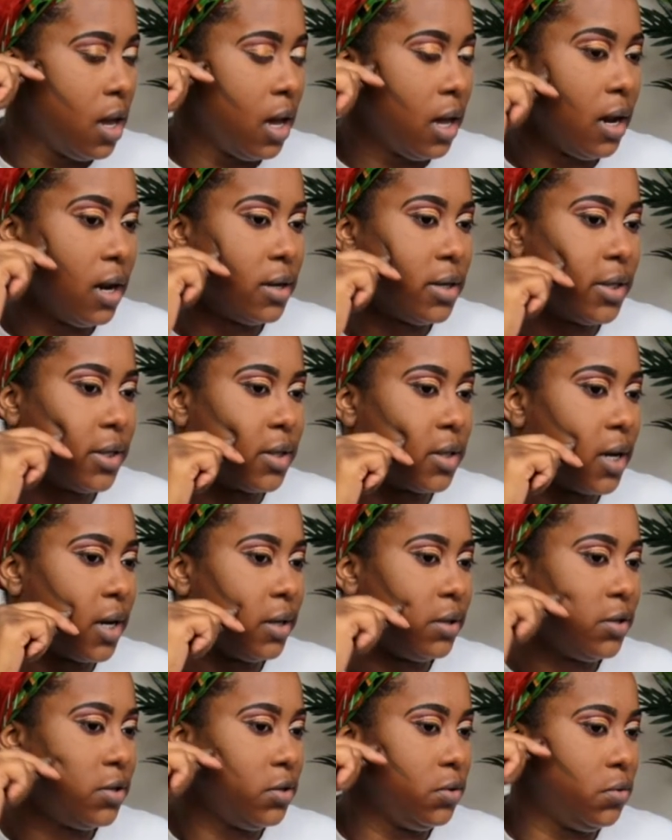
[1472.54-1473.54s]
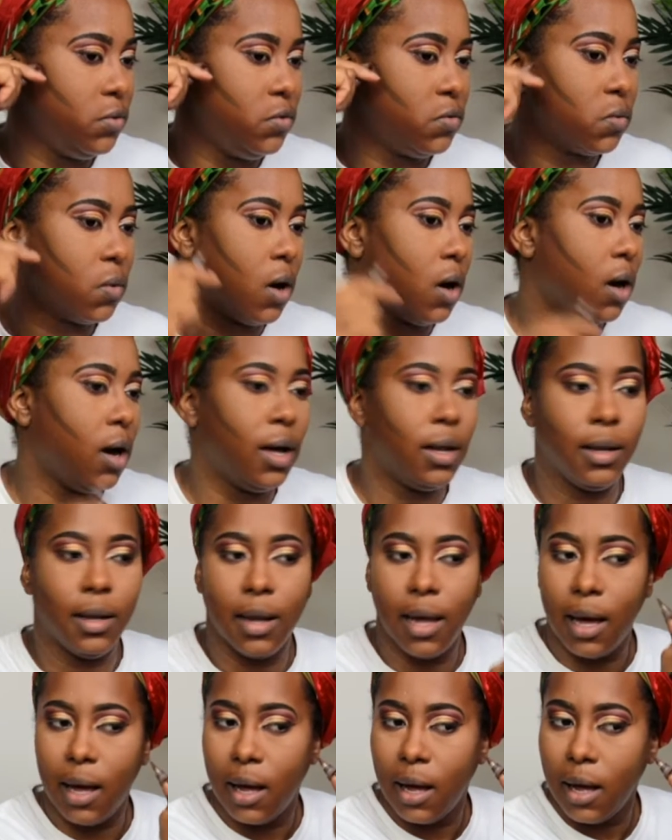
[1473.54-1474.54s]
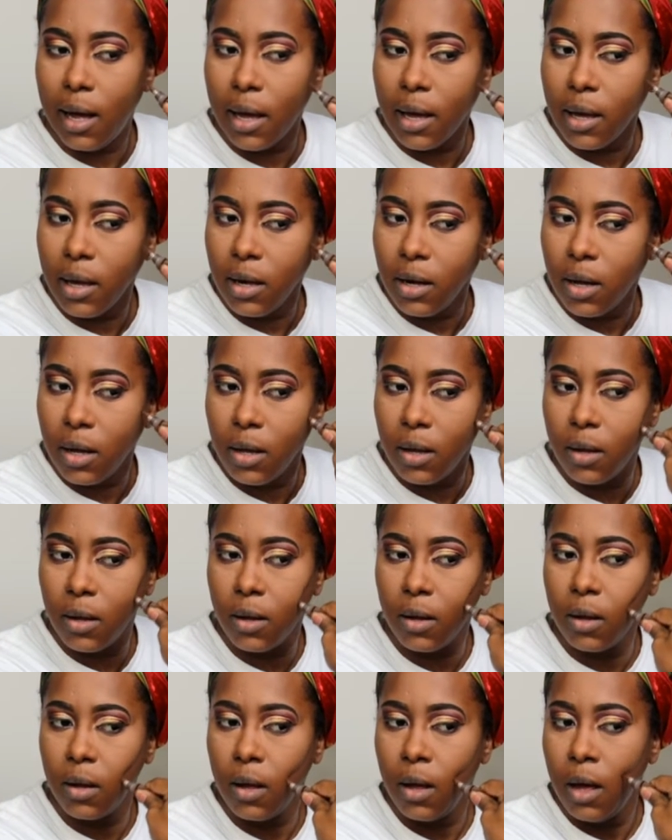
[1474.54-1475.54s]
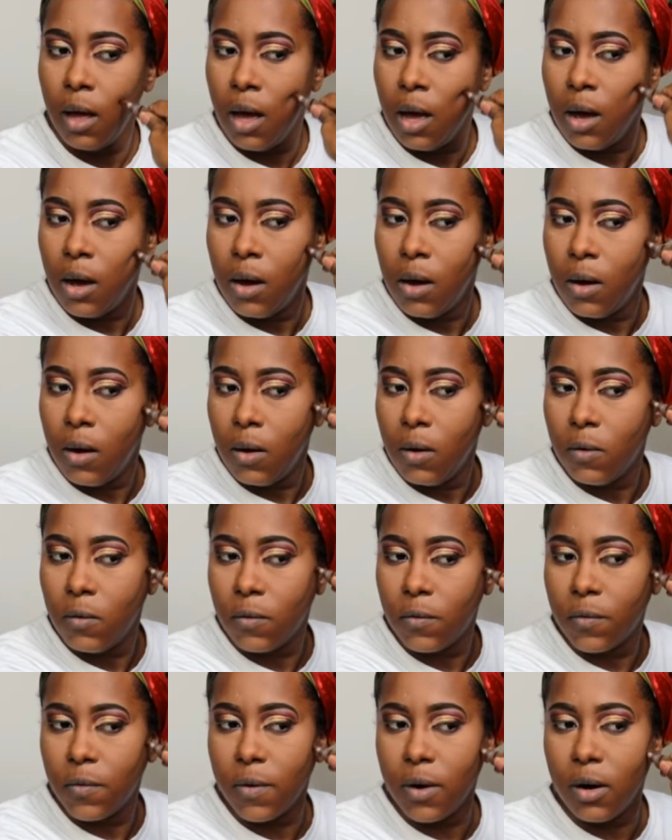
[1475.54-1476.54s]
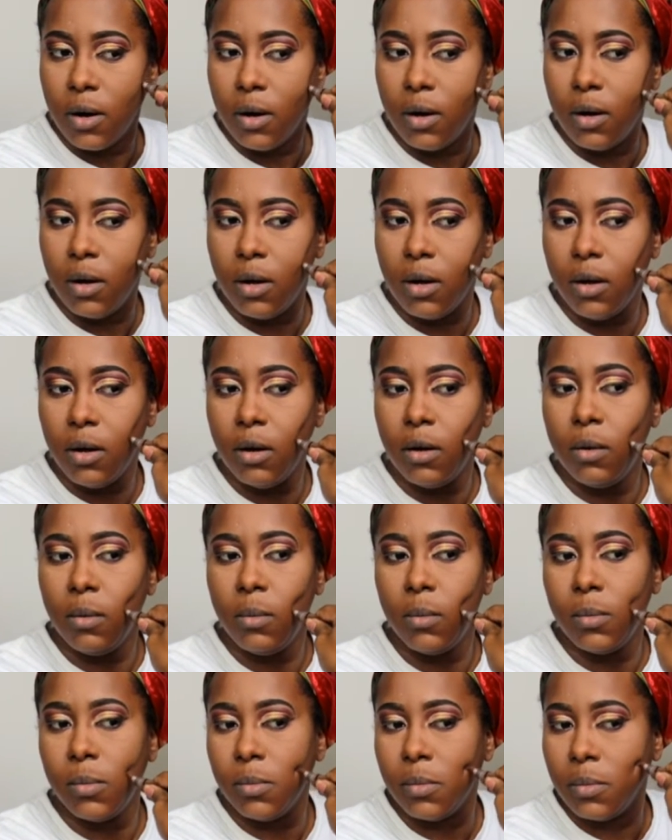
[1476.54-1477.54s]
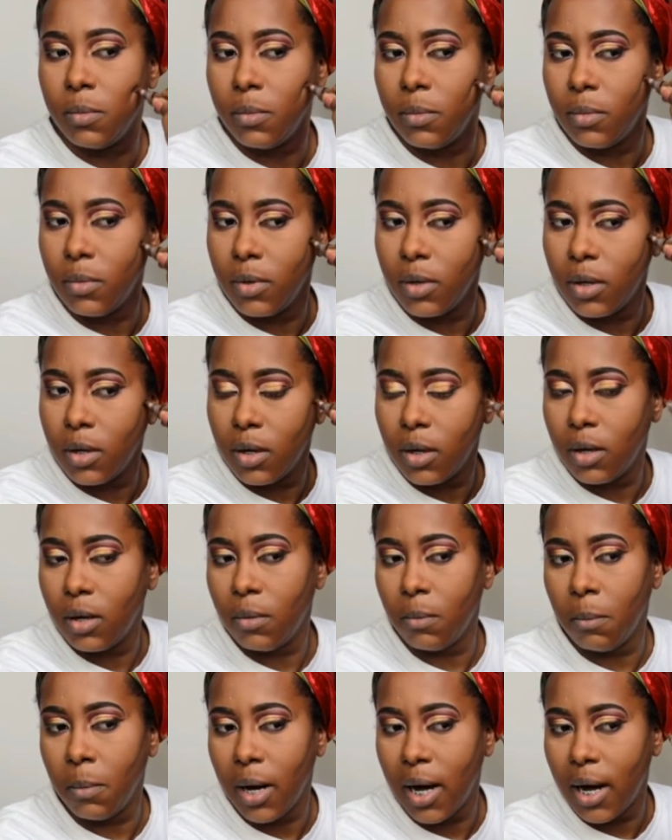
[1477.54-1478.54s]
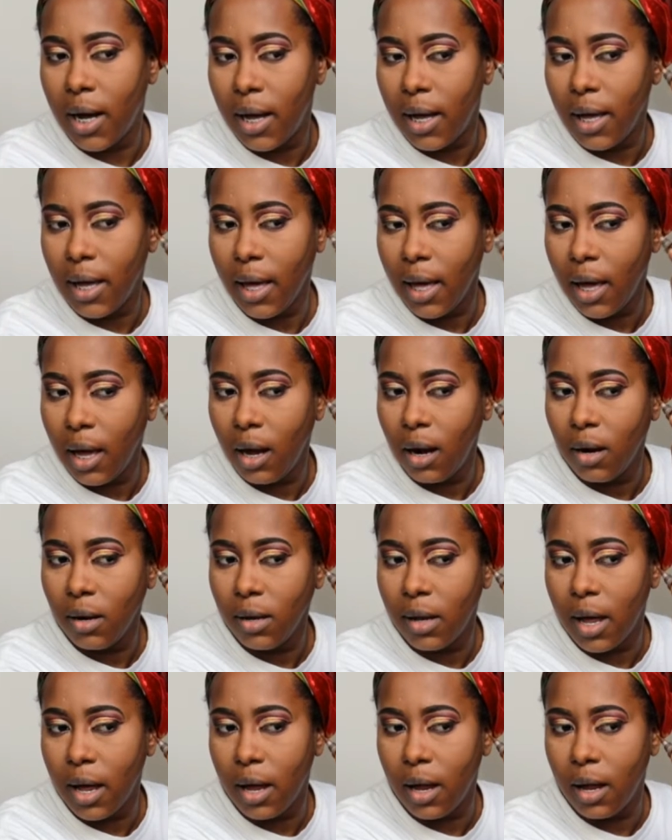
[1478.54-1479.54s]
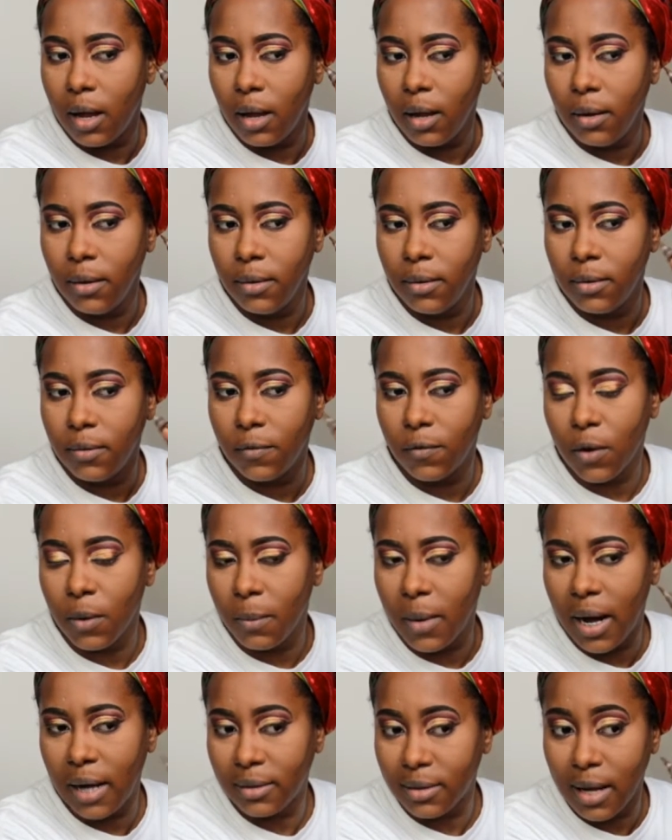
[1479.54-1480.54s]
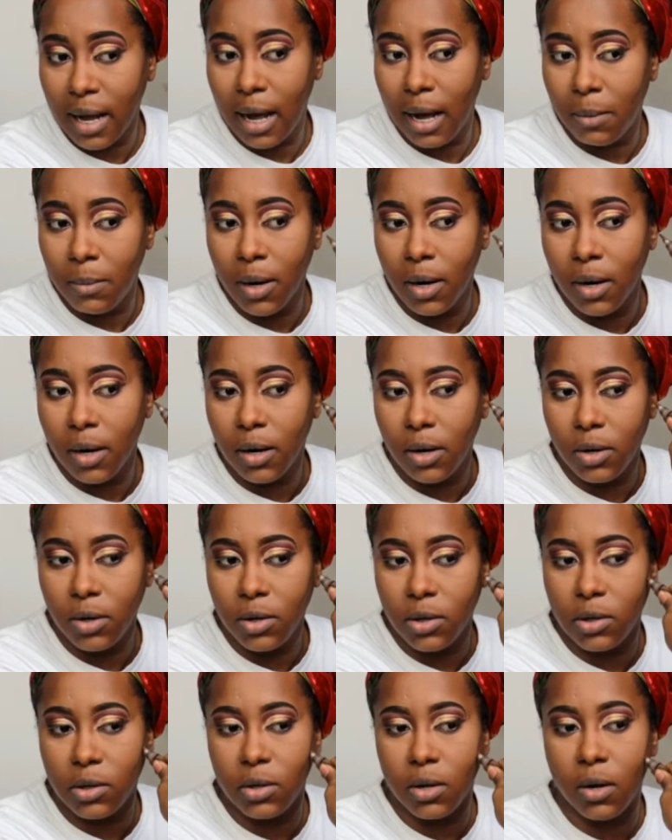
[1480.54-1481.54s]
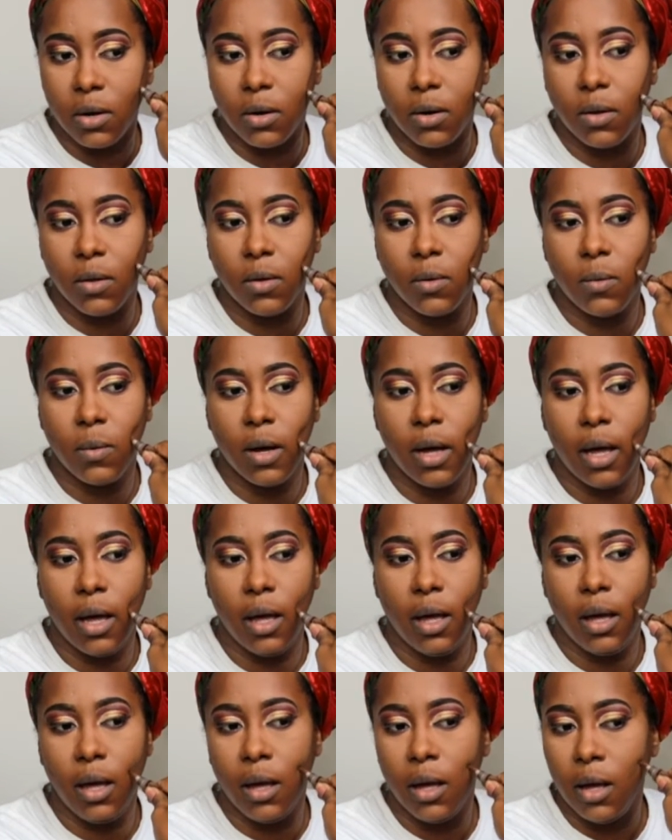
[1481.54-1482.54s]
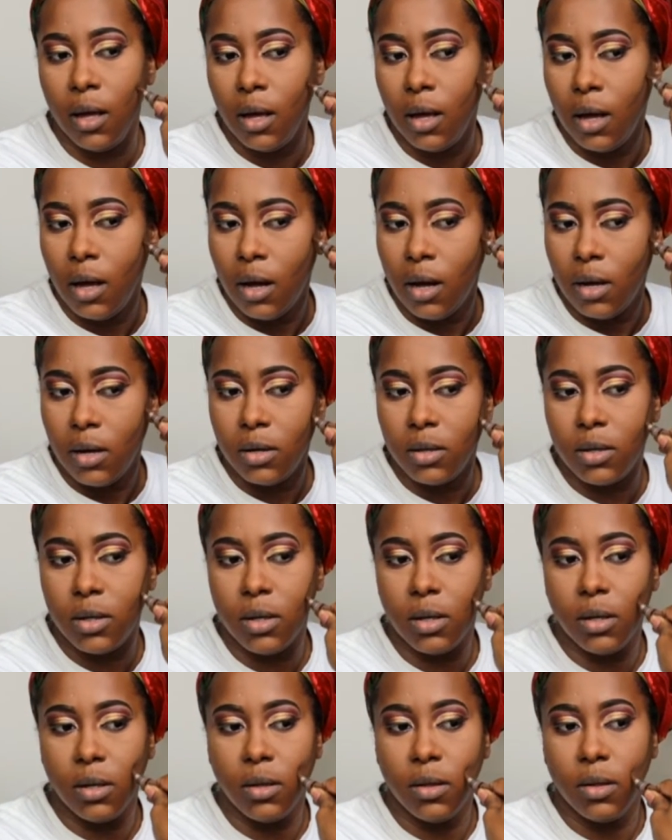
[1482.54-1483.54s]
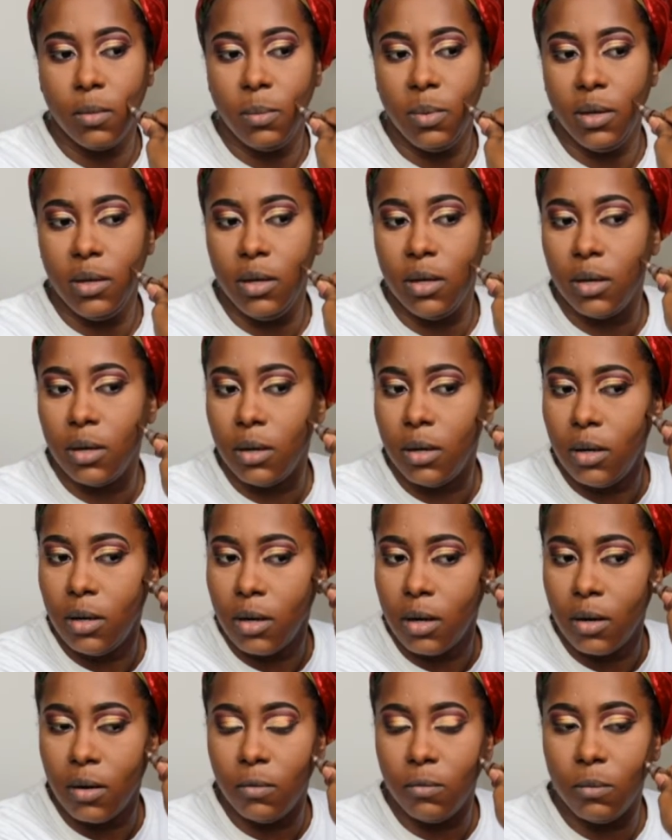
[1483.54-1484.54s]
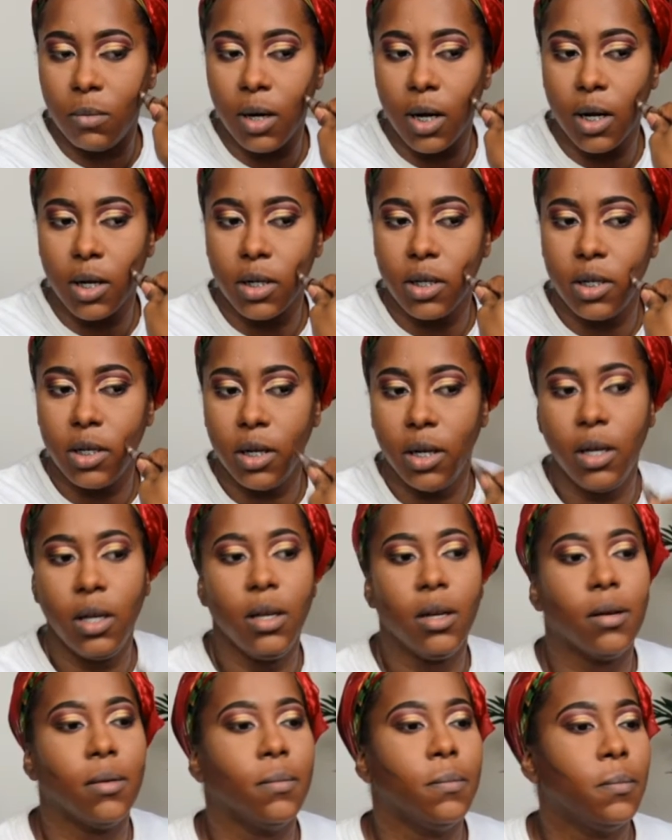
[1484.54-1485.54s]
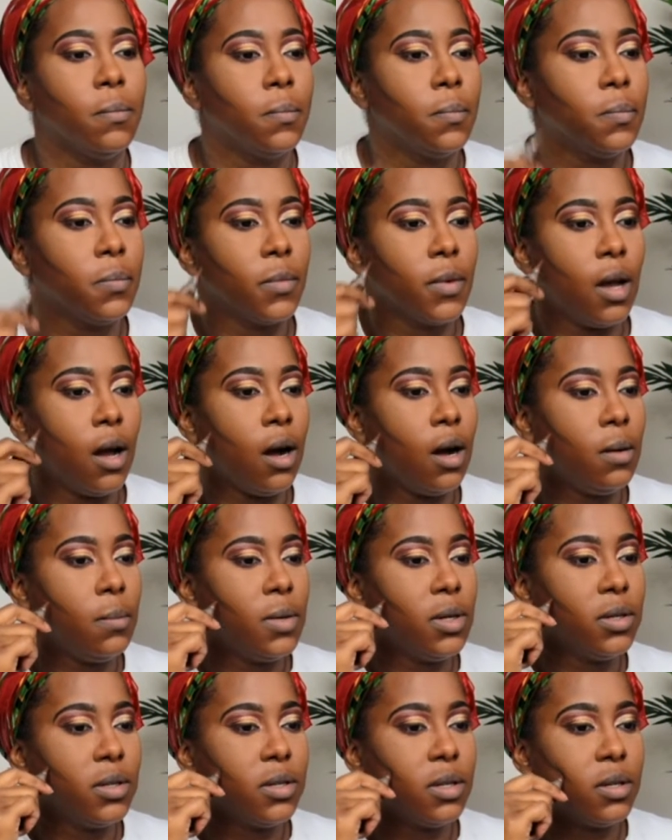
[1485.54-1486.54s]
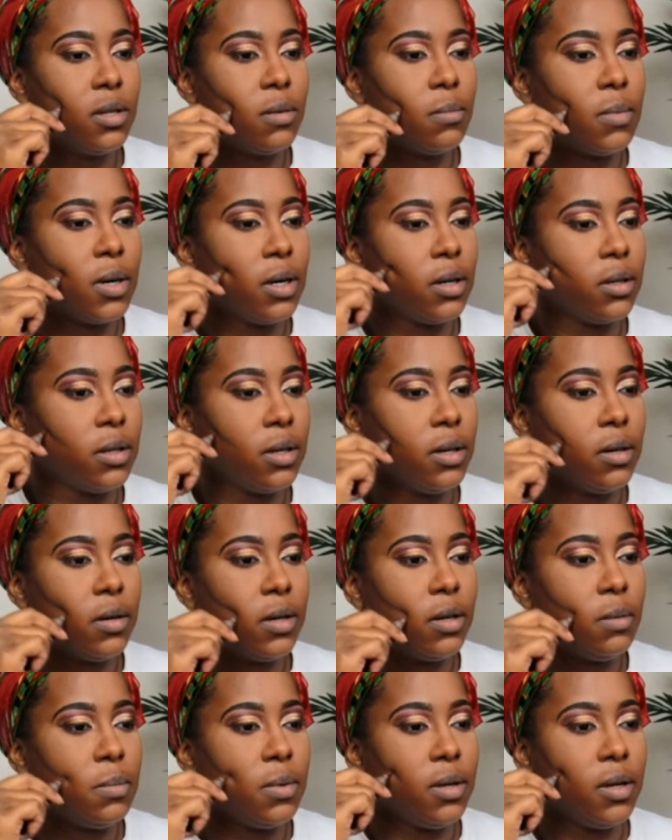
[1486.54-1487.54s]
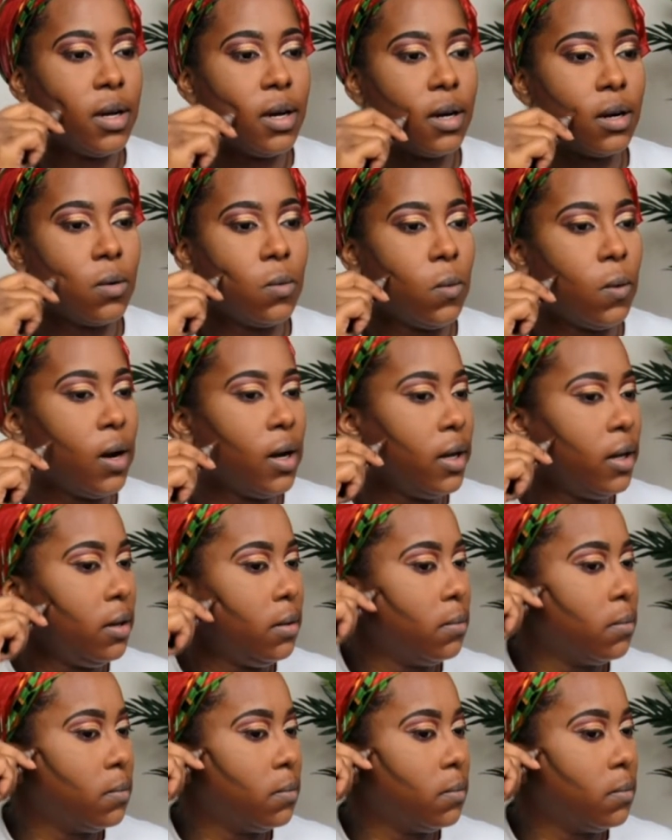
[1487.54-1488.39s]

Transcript: And I just like to draw a line from my hairline, from my sideburns all the way to the beginning of my cheek, almost to the mouth area, but not quite.